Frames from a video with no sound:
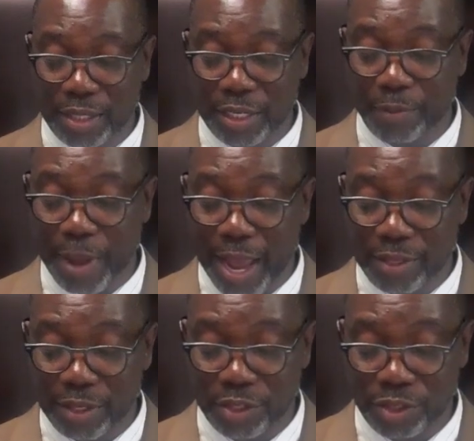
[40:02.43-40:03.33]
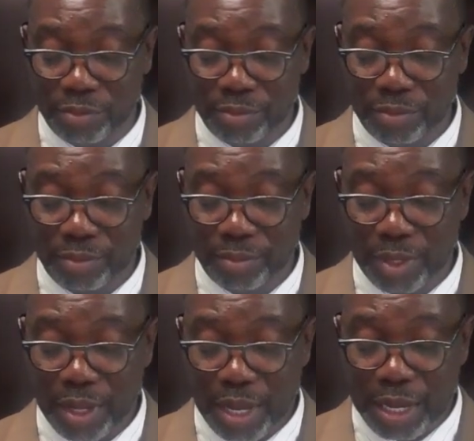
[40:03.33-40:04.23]
in the passage.
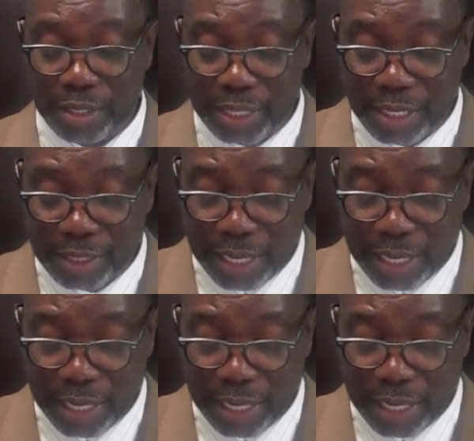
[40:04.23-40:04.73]
He says,